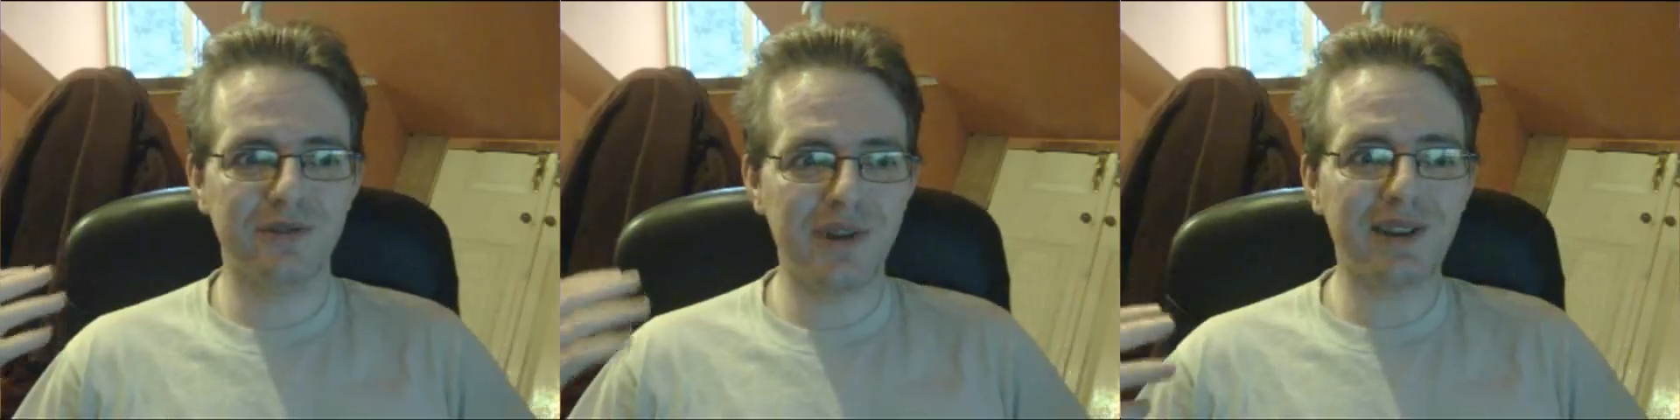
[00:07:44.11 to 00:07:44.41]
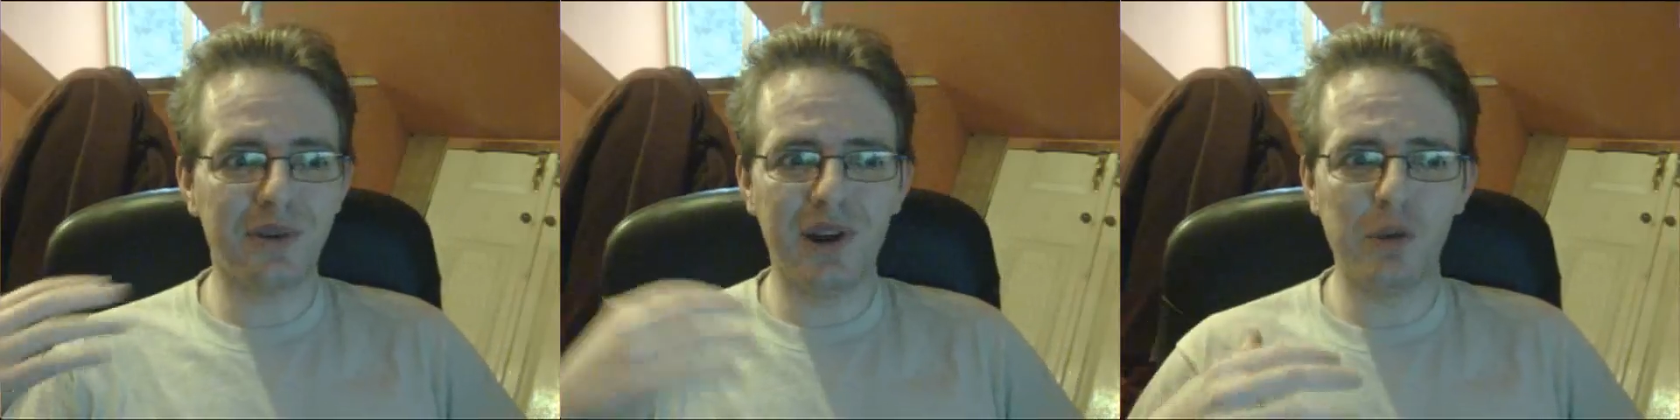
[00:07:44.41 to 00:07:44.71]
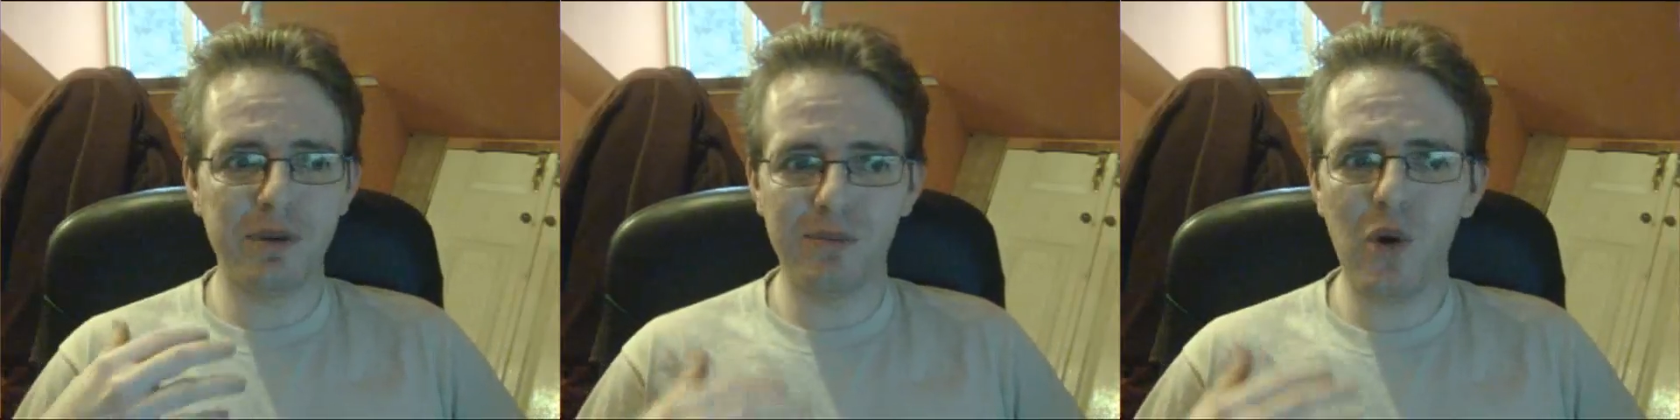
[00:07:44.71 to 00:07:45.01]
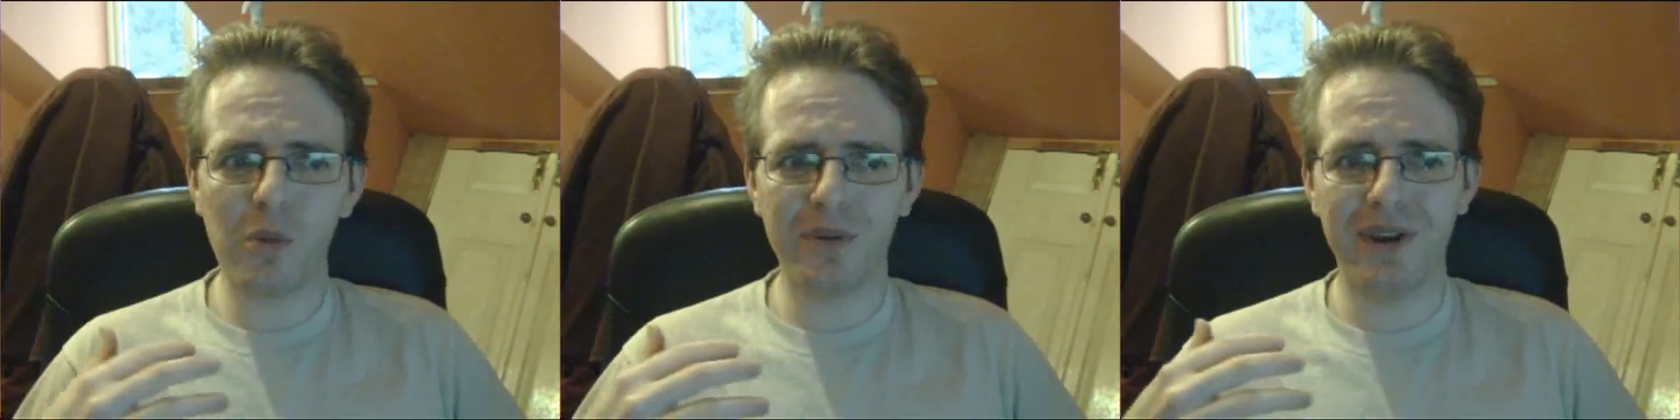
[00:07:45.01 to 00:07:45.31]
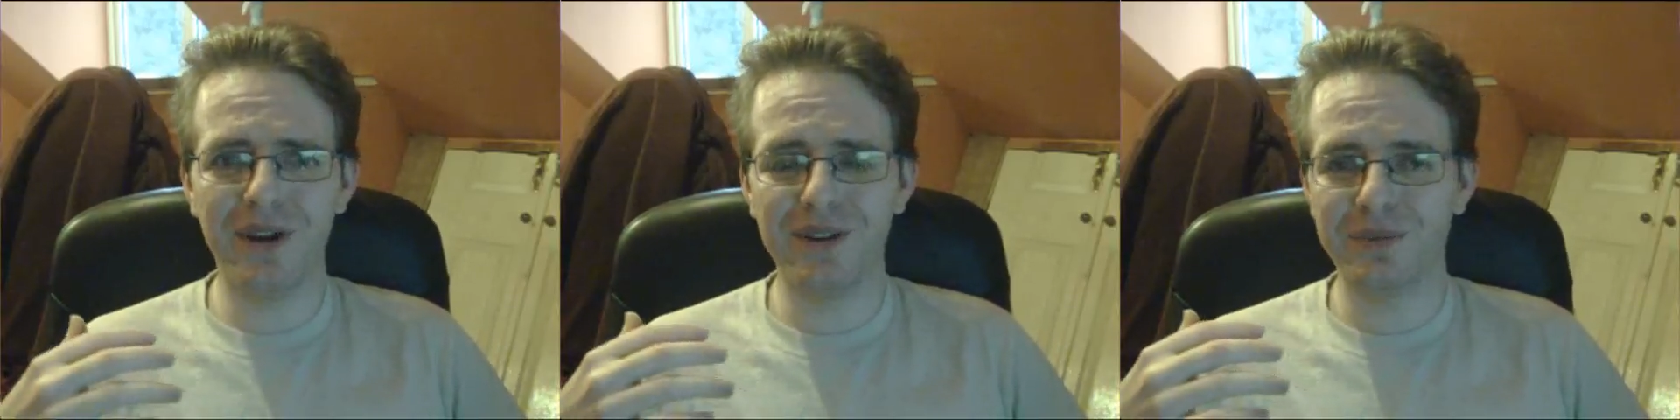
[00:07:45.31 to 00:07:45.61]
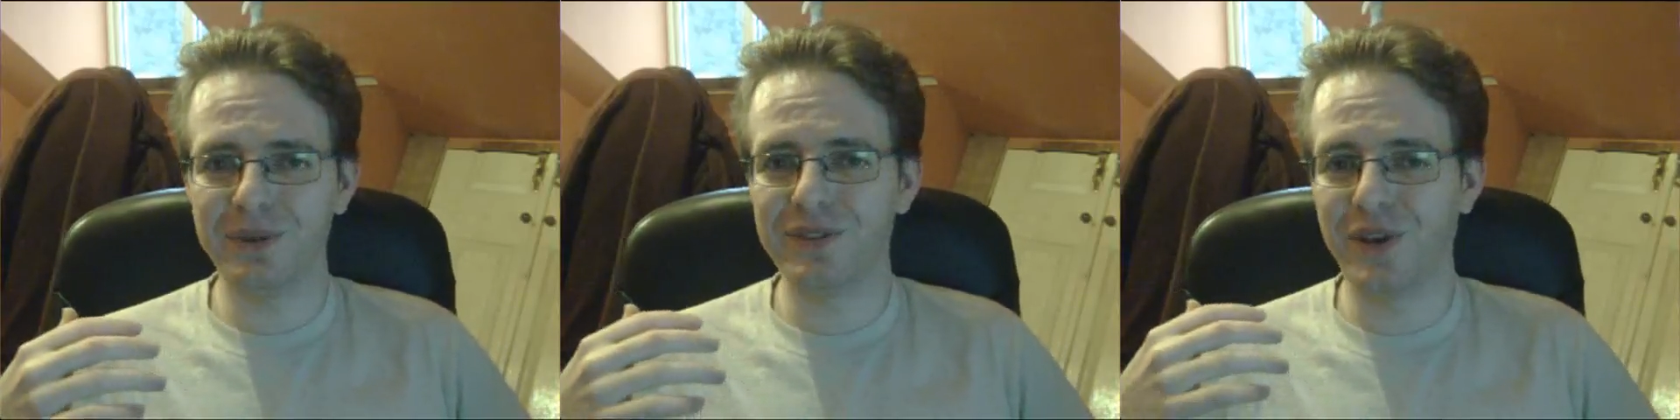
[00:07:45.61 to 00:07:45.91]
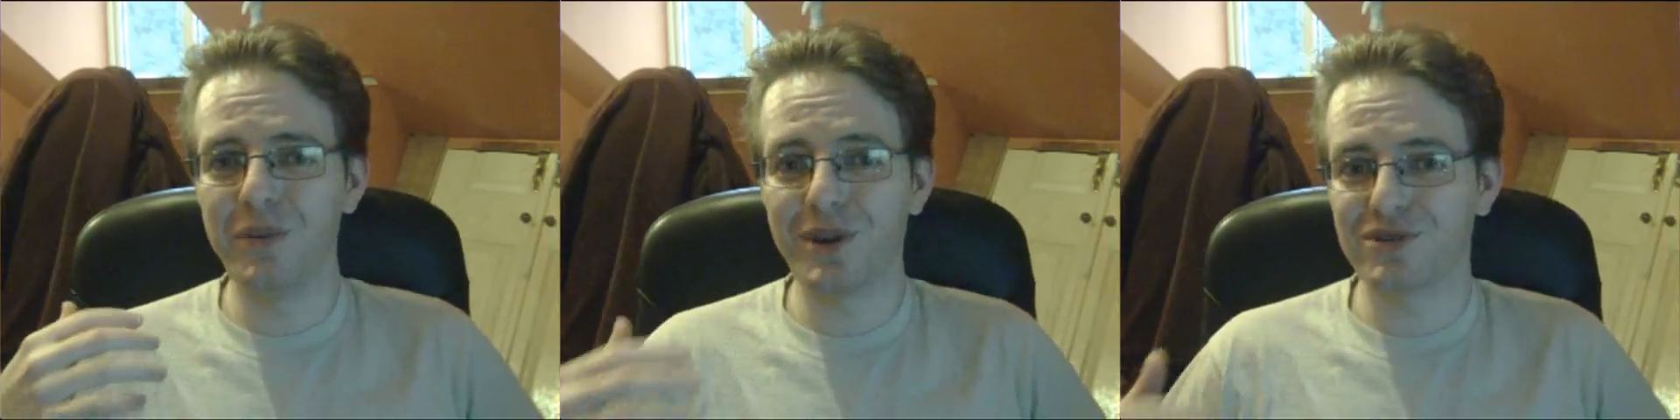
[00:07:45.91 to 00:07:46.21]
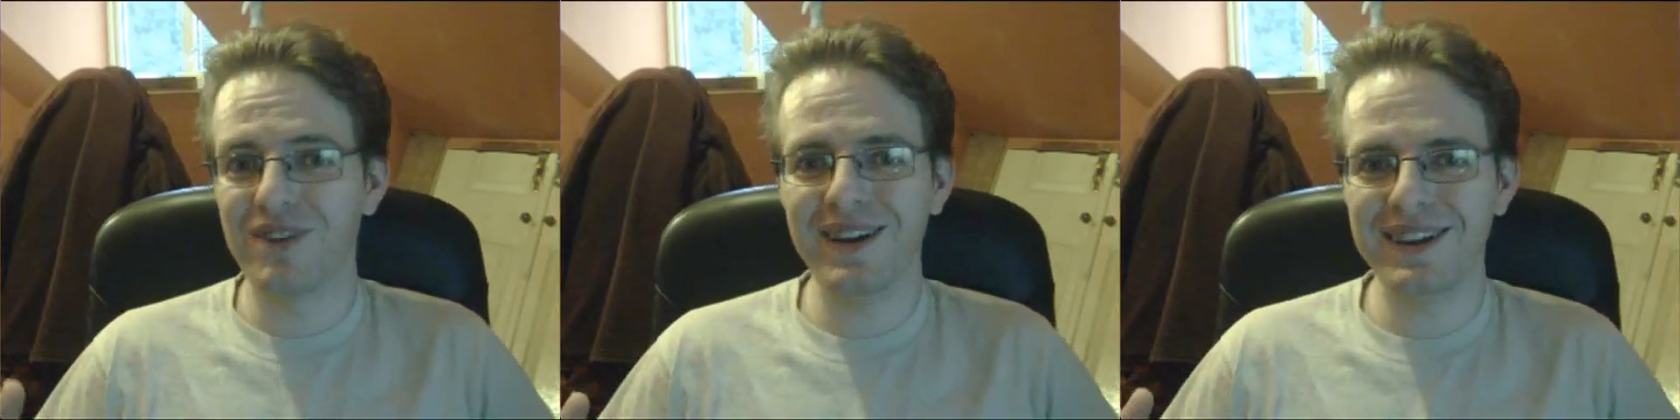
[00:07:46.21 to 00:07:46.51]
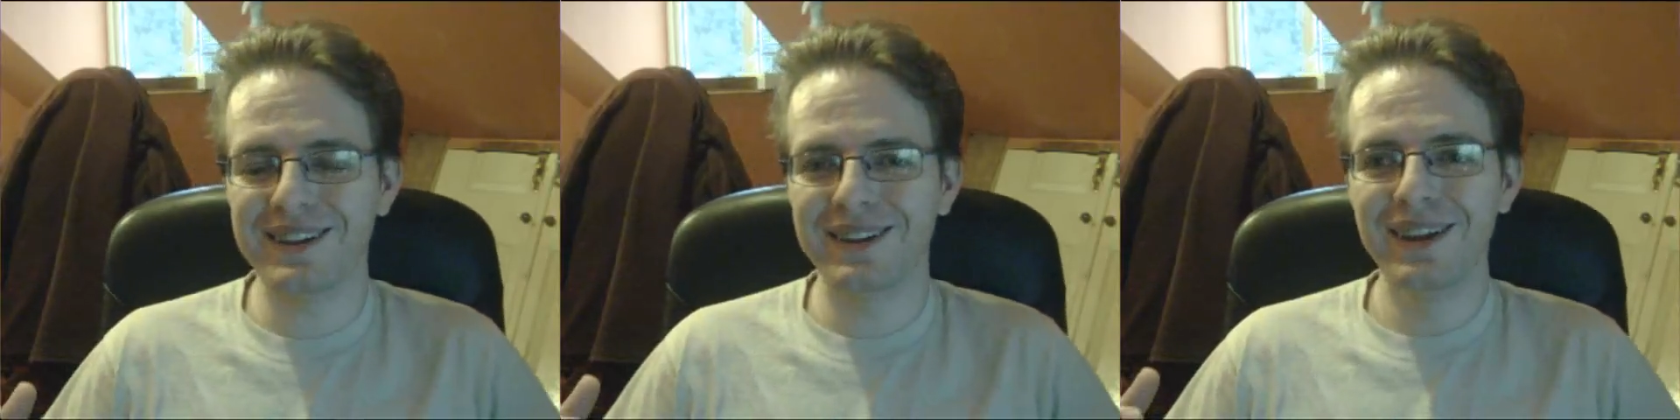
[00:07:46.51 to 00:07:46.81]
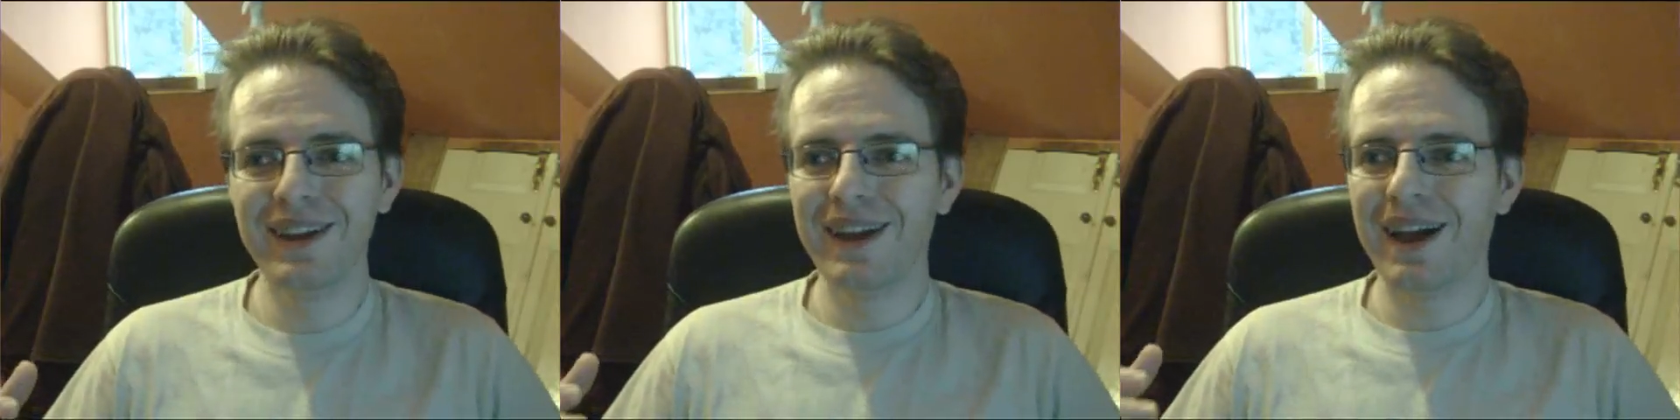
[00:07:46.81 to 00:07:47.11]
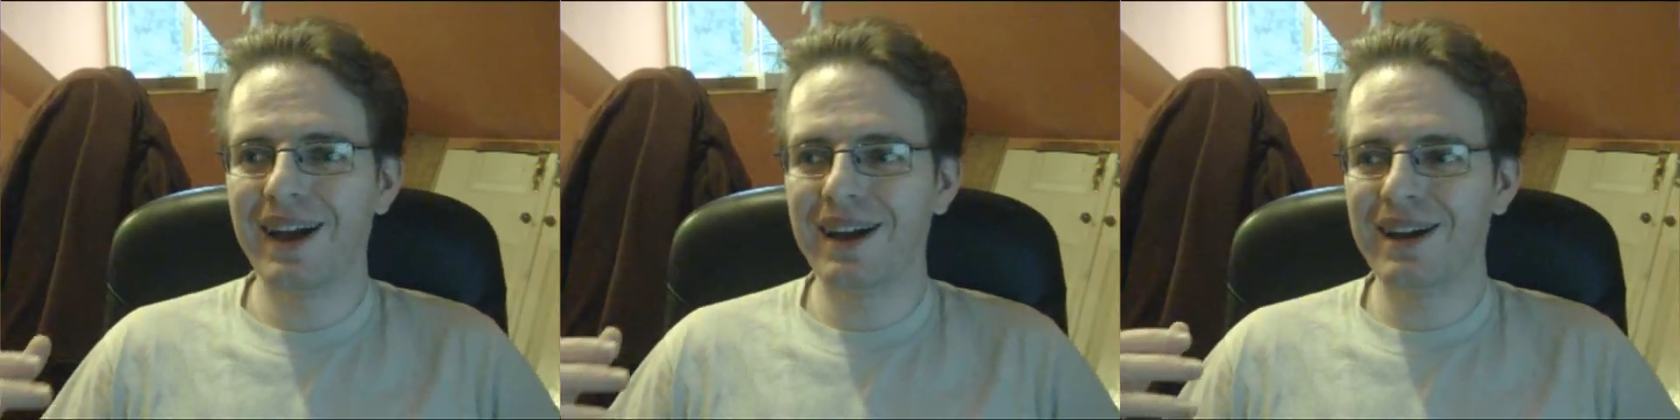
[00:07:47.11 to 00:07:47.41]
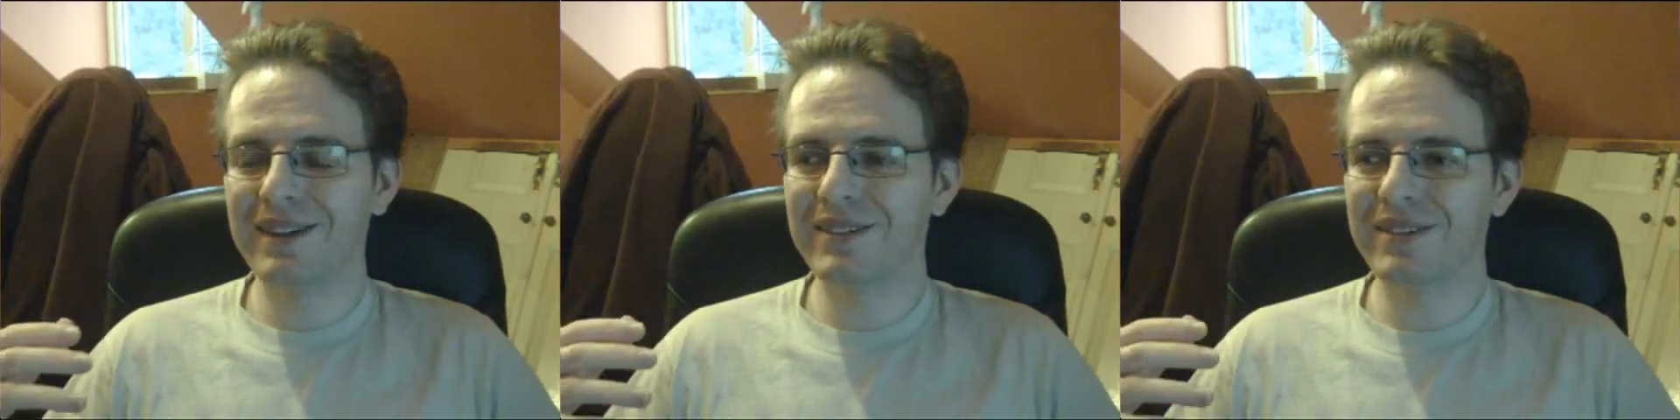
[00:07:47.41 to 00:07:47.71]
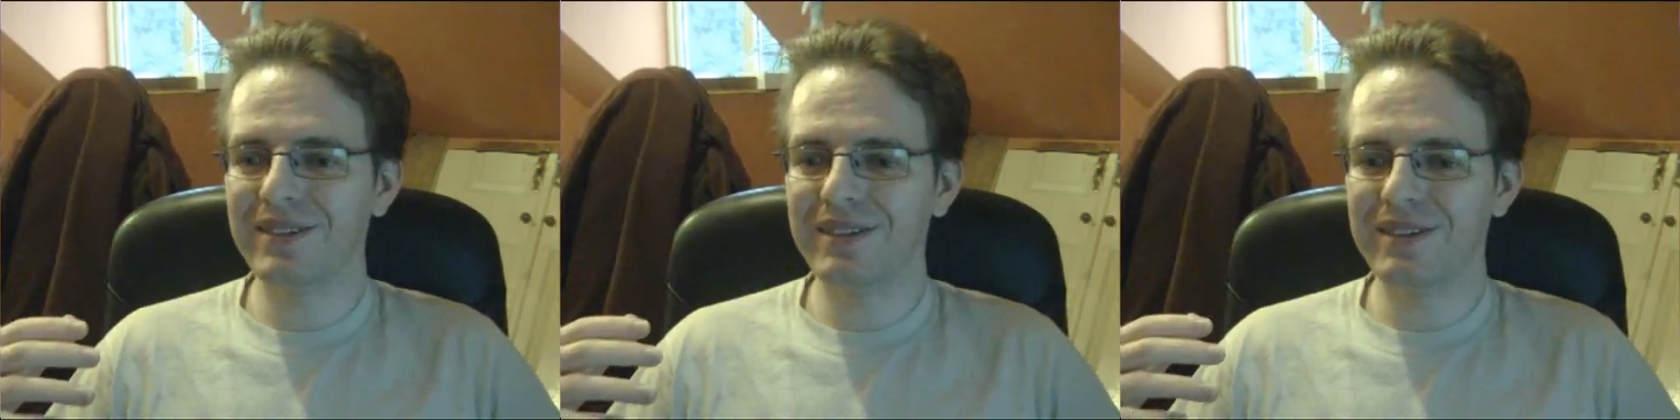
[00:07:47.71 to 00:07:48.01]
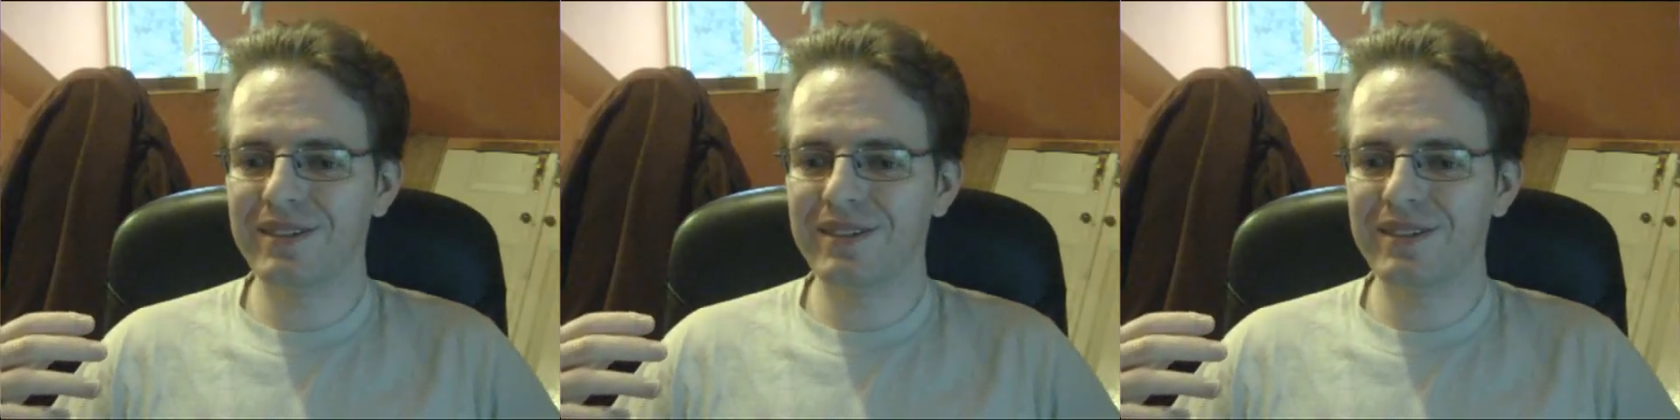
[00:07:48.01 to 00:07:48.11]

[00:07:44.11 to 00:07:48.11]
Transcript: we've dragged on a little bit more, but there has been so much rain and